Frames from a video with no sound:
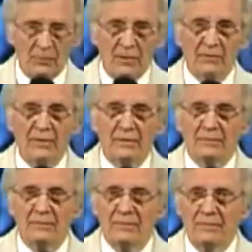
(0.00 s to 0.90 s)
Do you believe that?
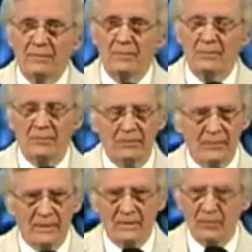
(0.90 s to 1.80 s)

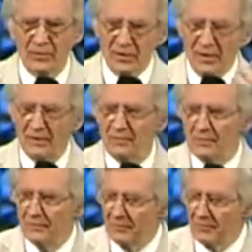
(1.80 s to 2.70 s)
Will you stand?